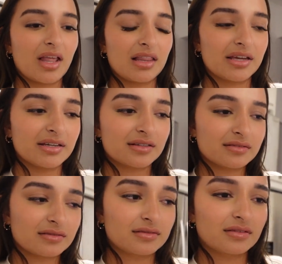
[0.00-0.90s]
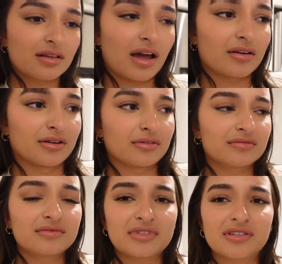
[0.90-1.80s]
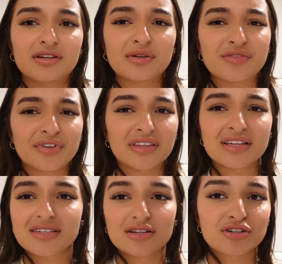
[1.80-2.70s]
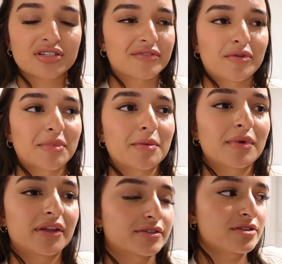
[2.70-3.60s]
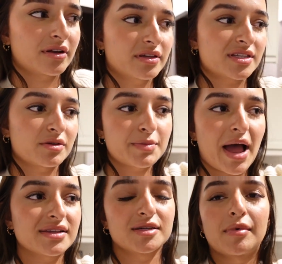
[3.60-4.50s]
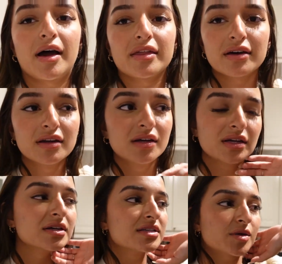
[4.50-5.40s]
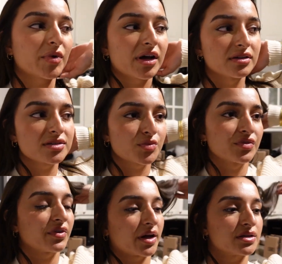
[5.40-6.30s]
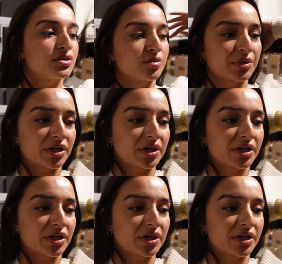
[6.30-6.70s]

like, I don't know, you know, different things interest different people. Like there's a lot of things I was passing by that someone else would find super